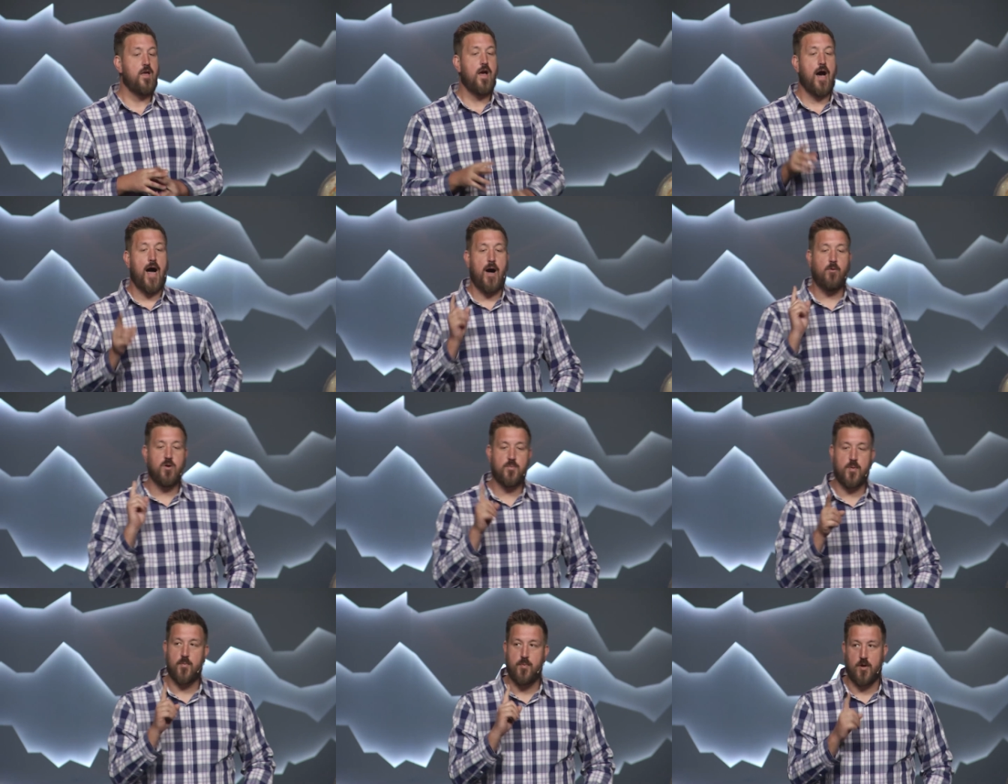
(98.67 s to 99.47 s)
I want to
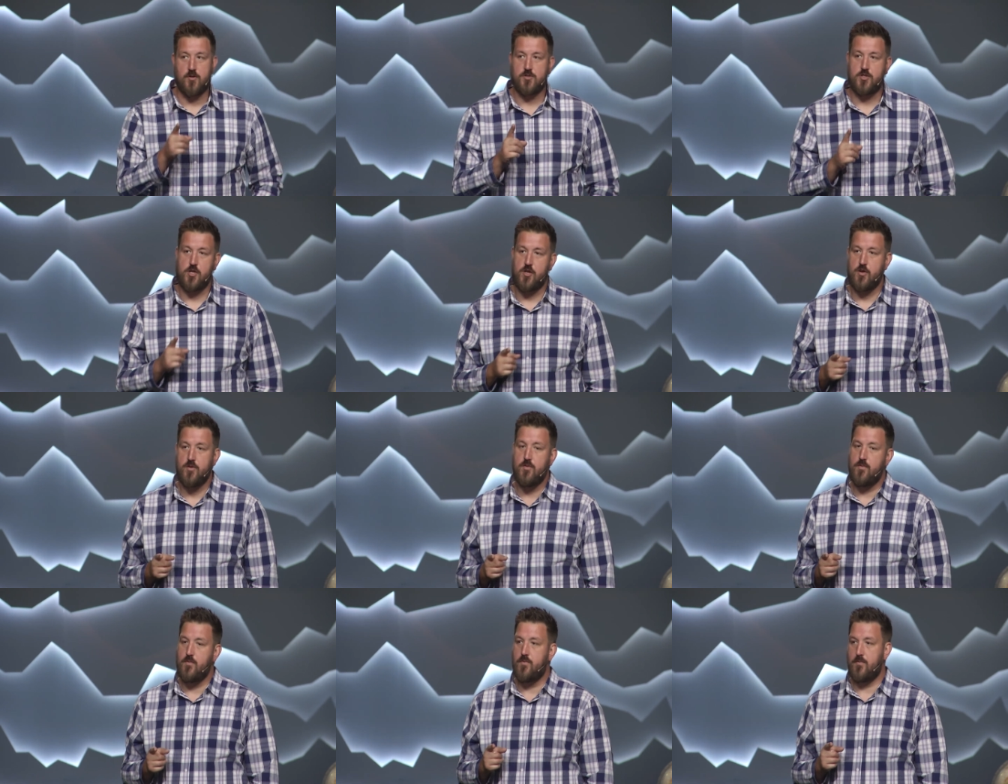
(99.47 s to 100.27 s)
propose to
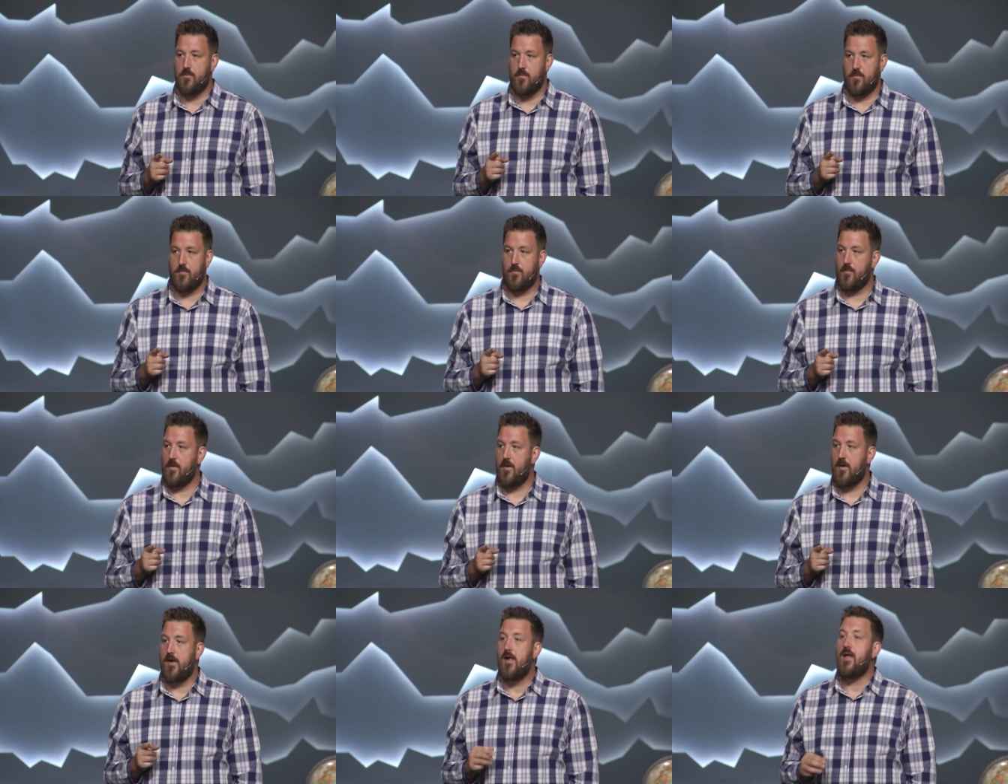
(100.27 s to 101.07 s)
you
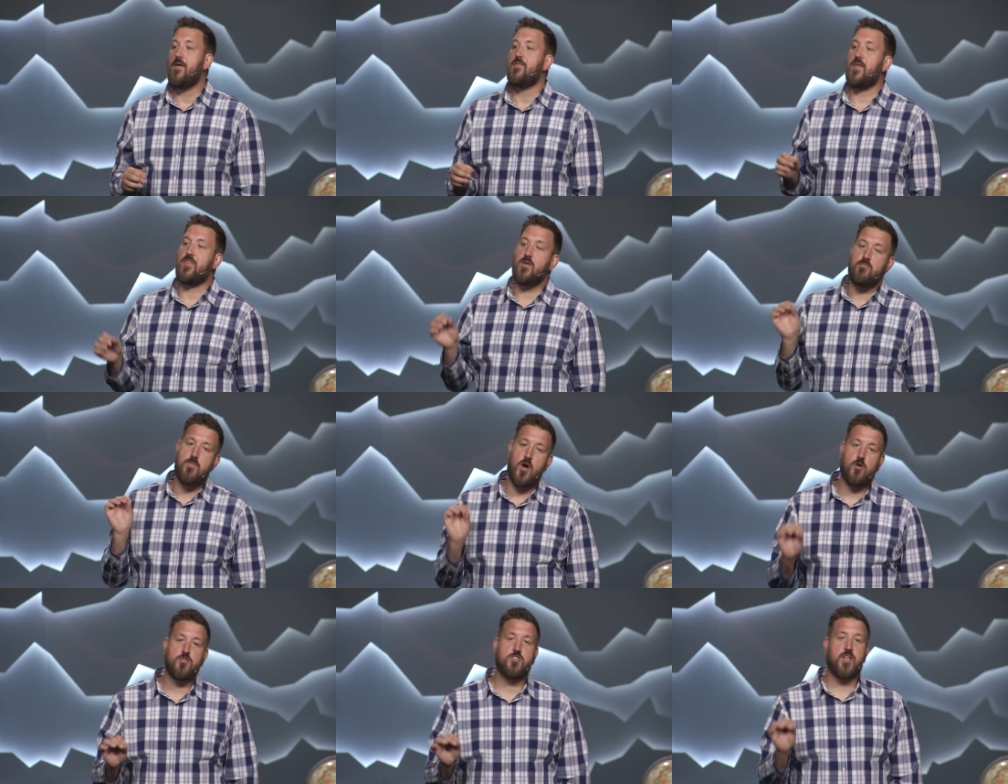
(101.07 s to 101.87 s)
that the
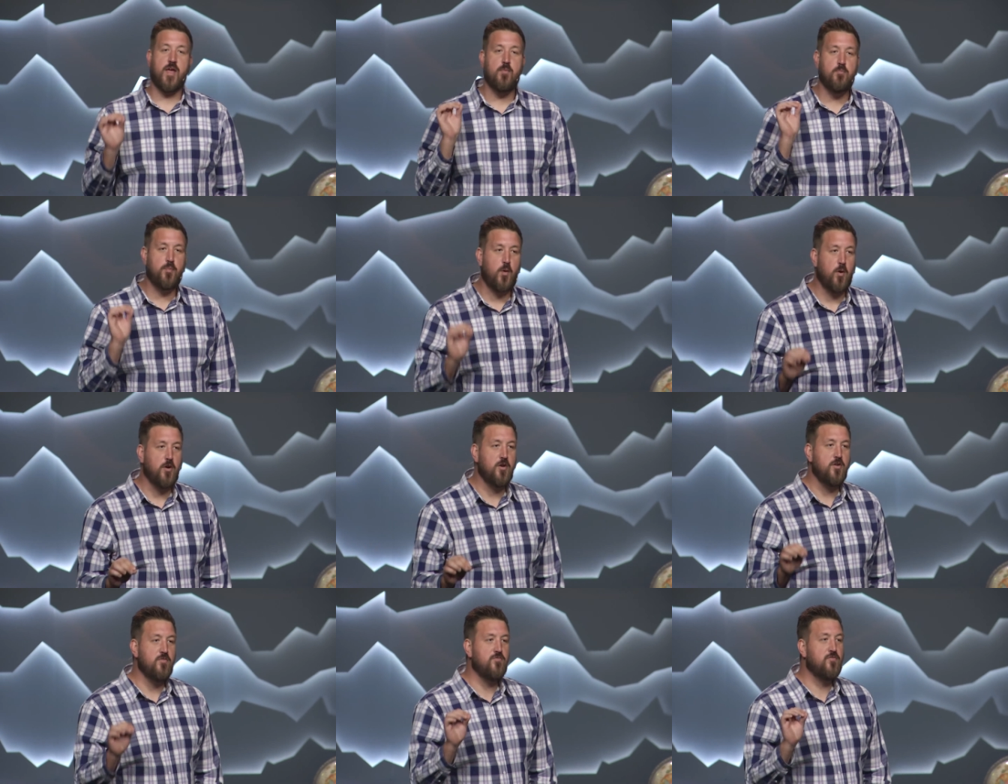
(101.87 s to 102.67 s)
most
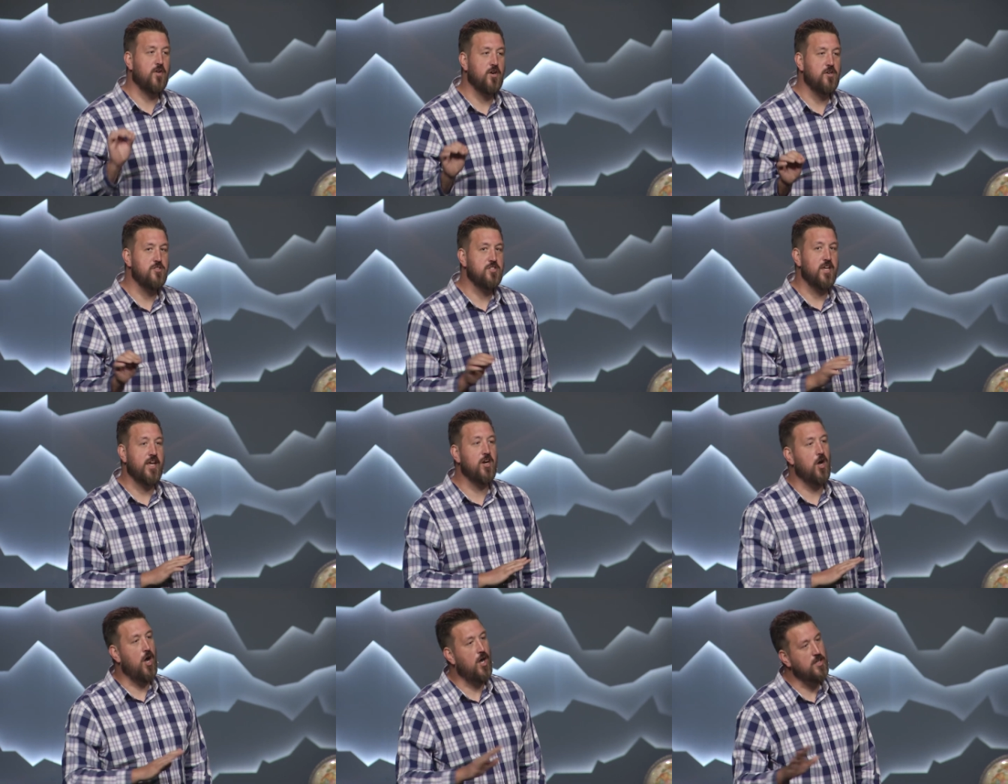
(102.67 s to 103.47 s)
important verse in
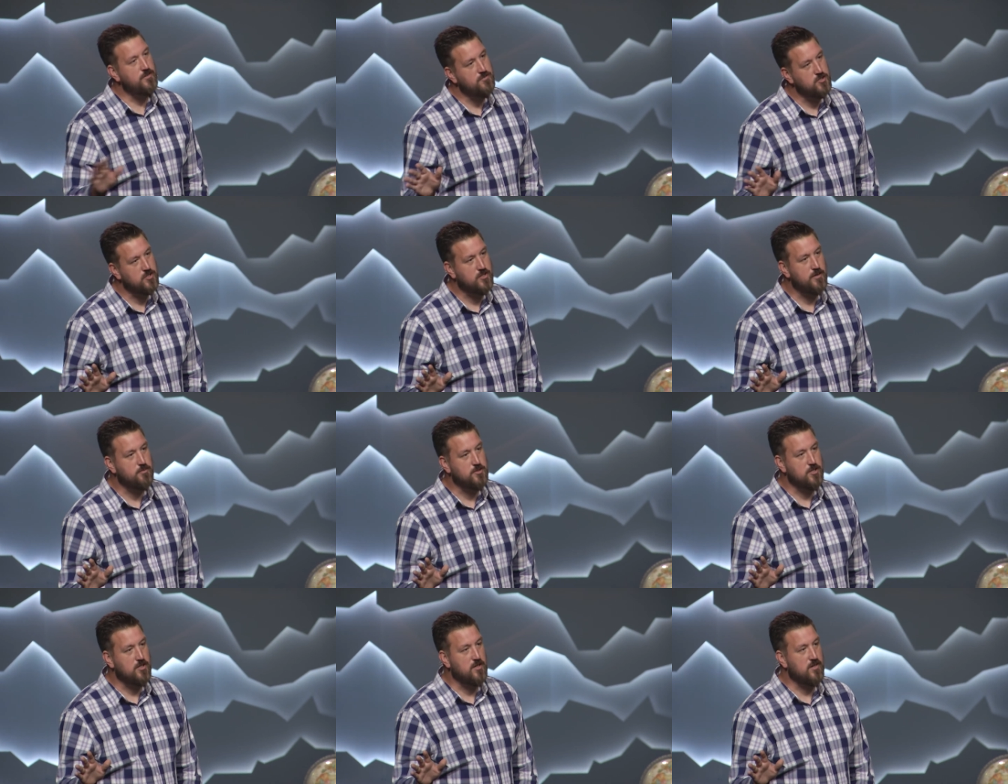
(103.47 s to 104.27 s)
all of
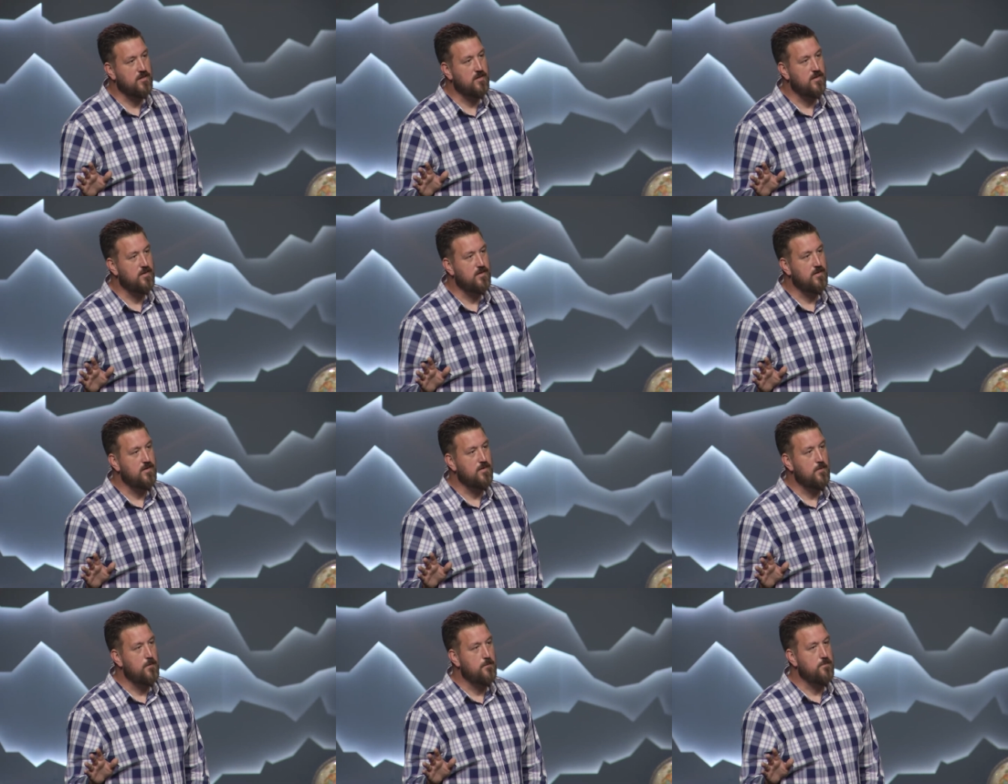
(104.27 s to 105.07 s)
Scripture
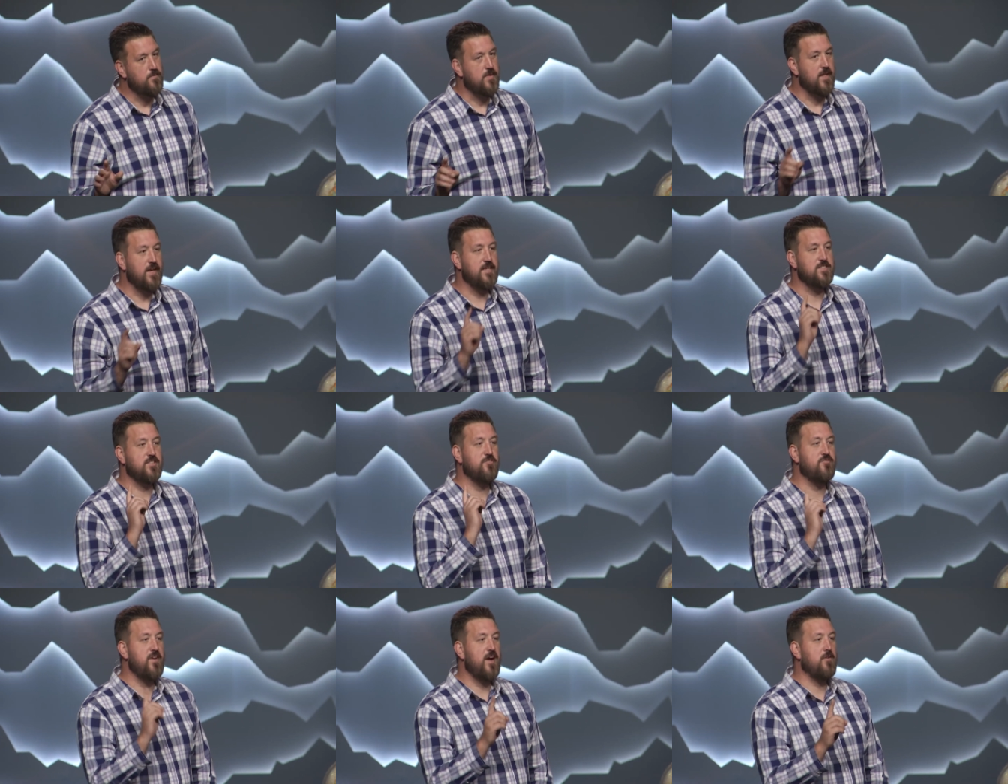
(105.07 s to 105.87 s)
is the
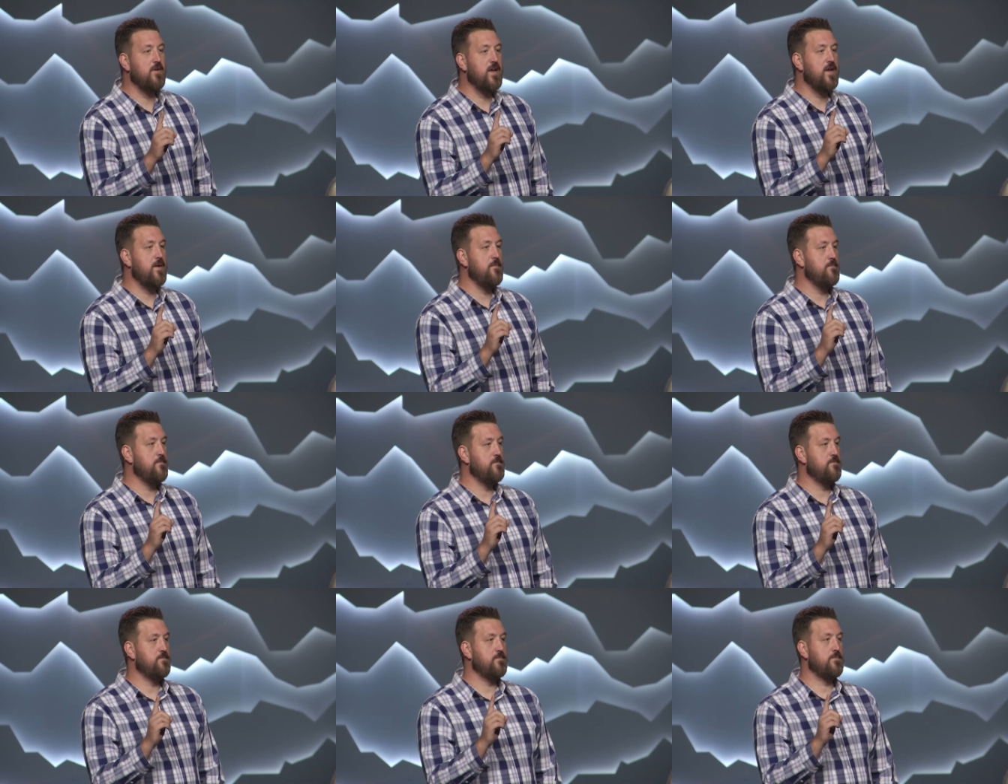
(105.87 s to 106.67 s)
very
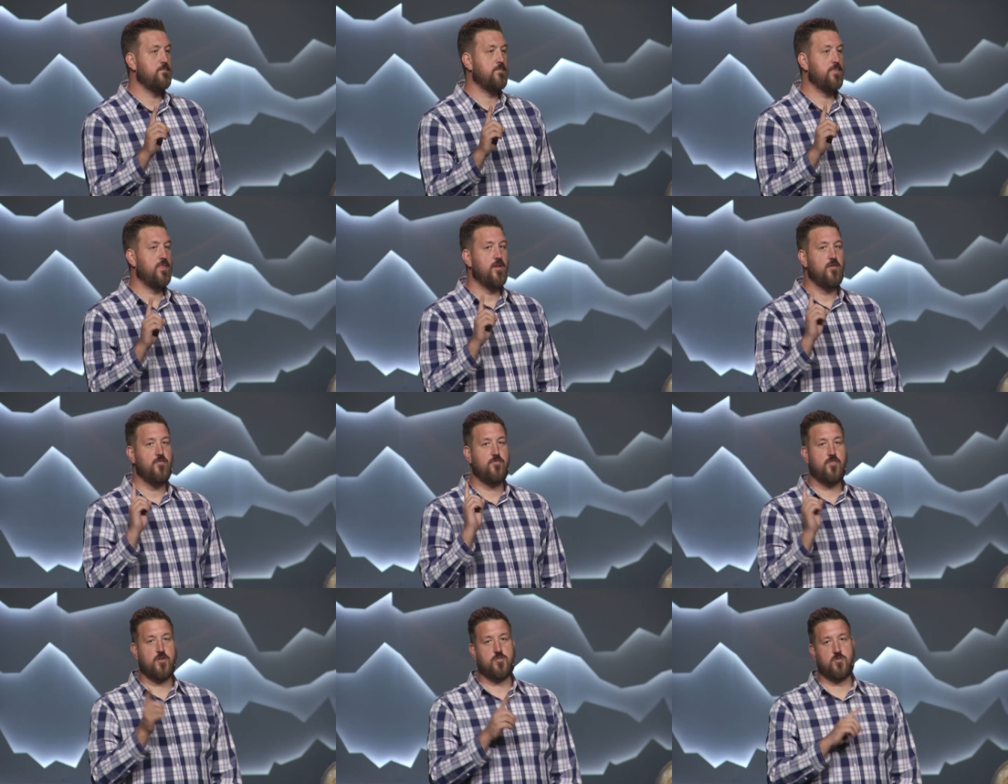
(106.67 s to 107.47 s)

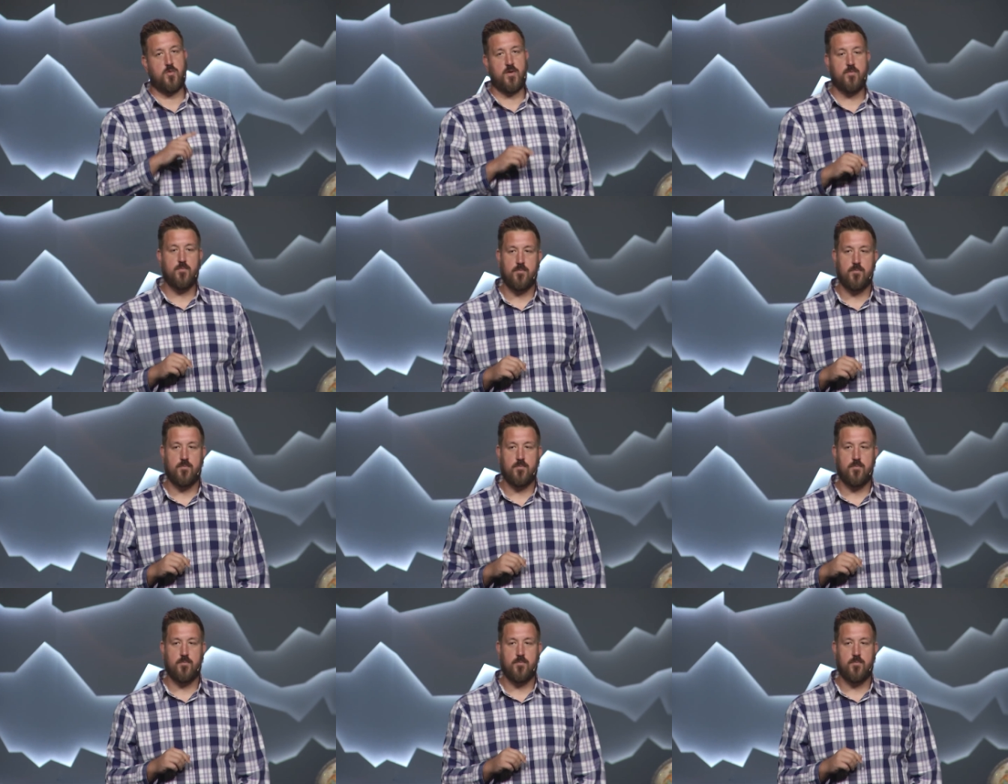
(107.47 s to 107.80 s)
first one